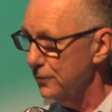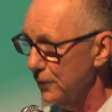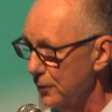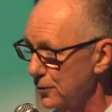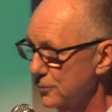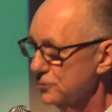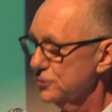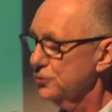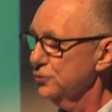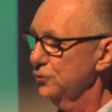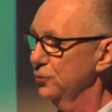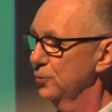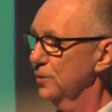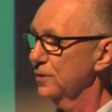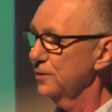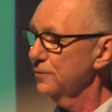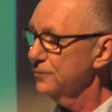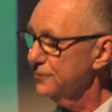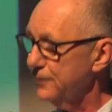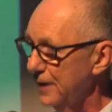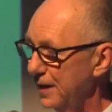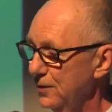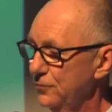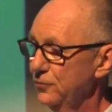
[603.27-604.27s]
Those who were in
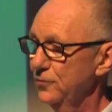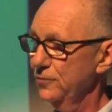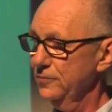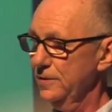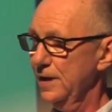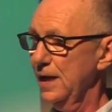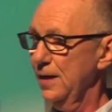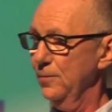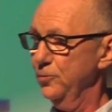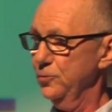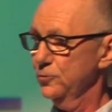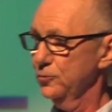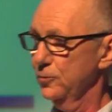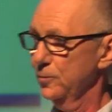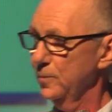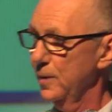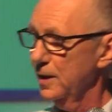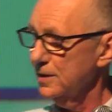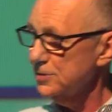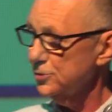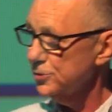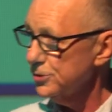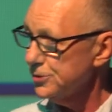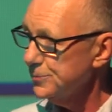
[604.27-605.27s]
favor of capital
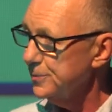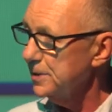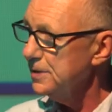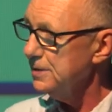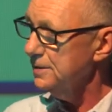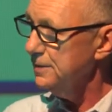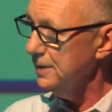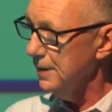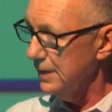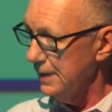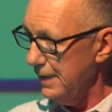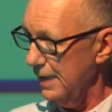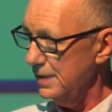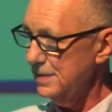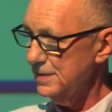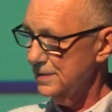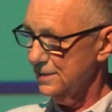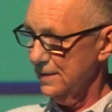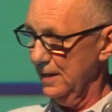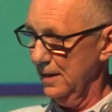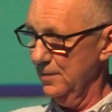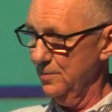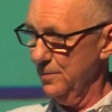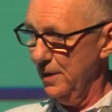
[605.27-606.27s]
punishment
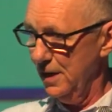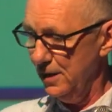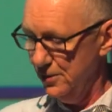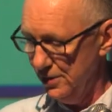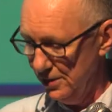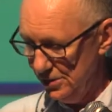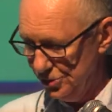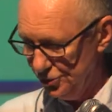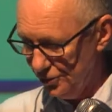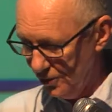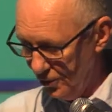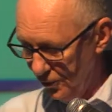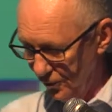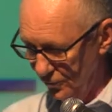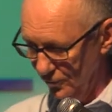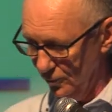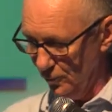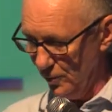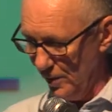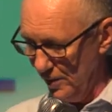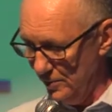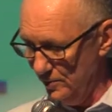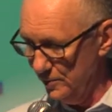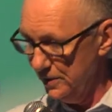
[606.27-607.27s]
against gay marriage
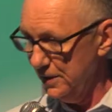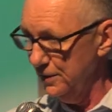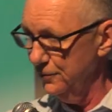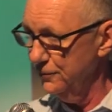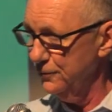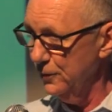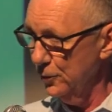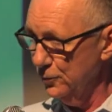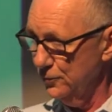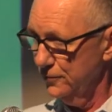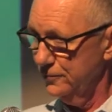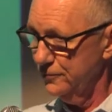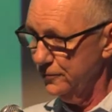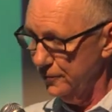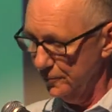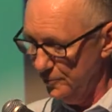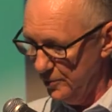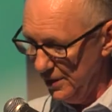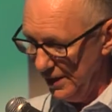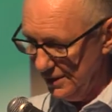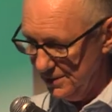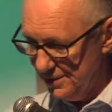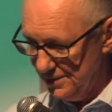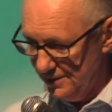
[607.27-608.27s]
overwhelmingly voted for
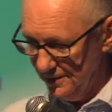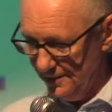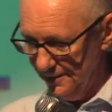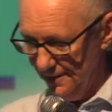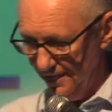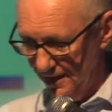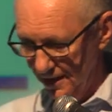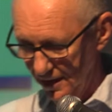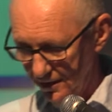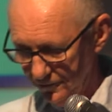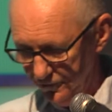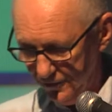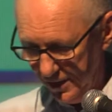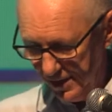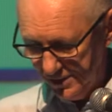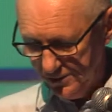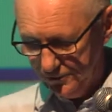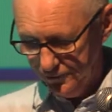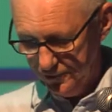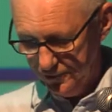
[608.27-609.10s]
Brexit and vice